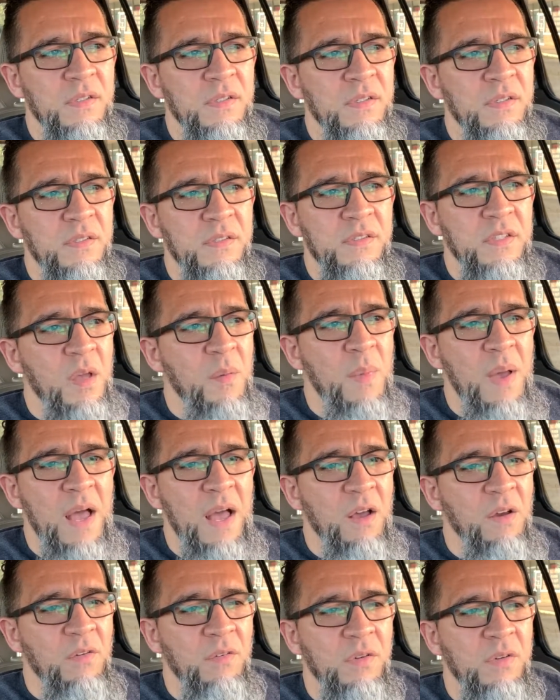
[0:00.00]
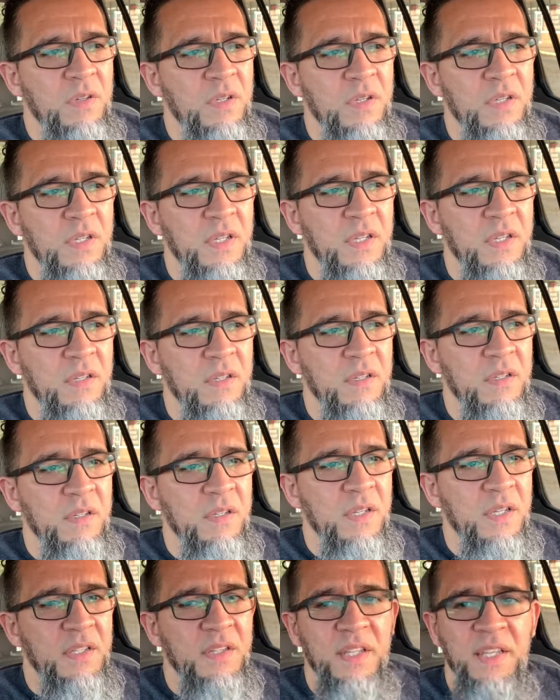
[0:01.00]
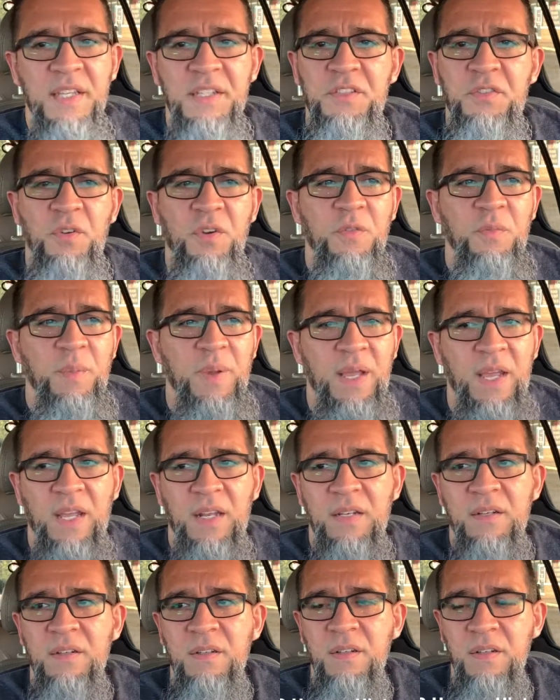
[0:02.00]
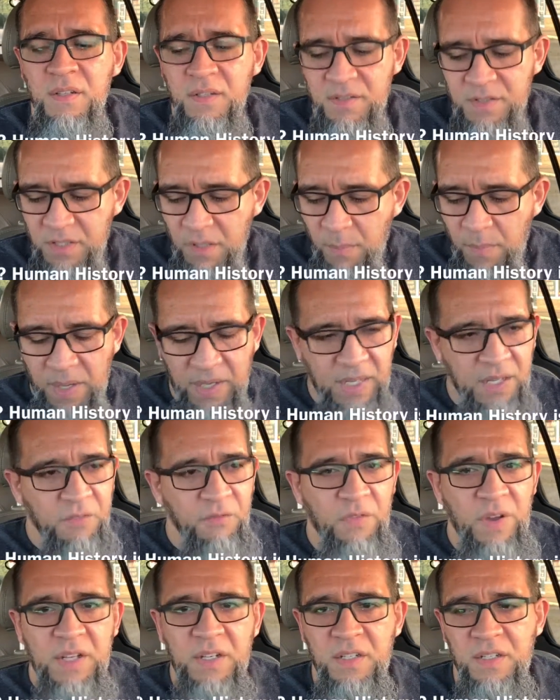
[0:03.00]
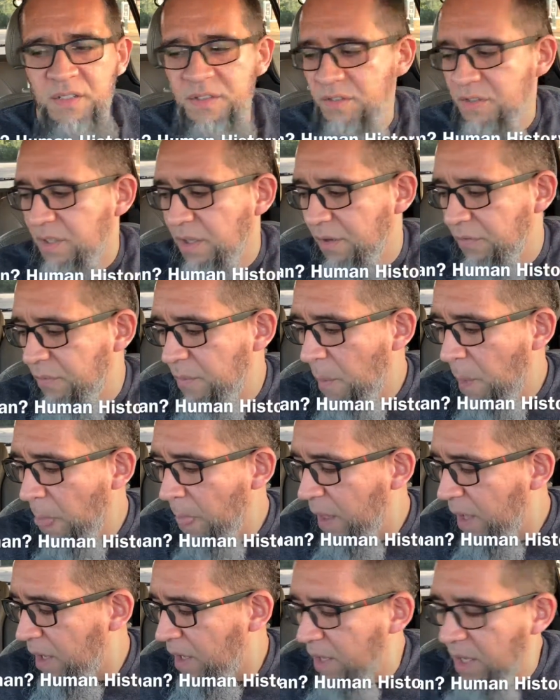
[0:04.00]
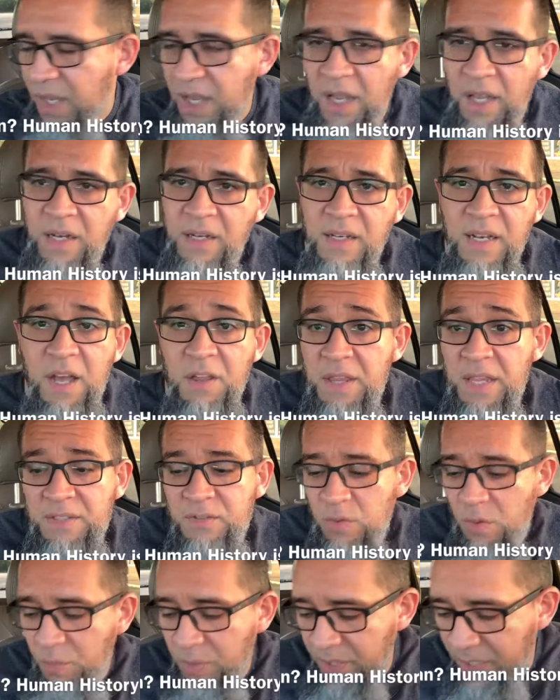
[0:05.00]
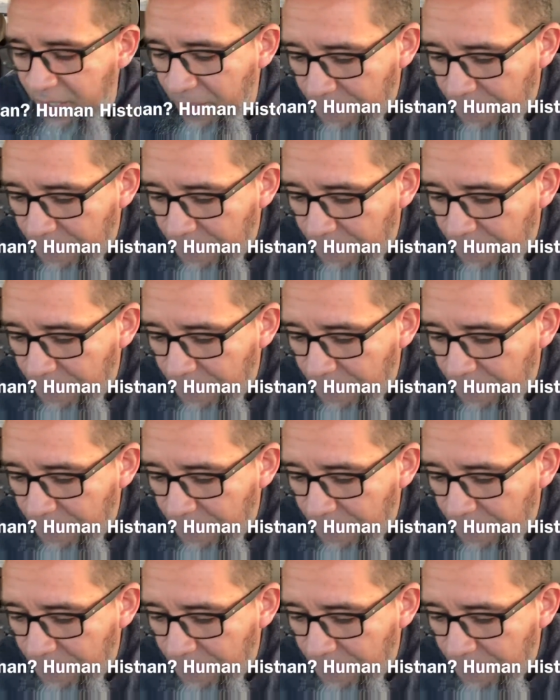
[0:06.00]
somehow in the history of man, somebody invented this stuff, and now that's what we eat.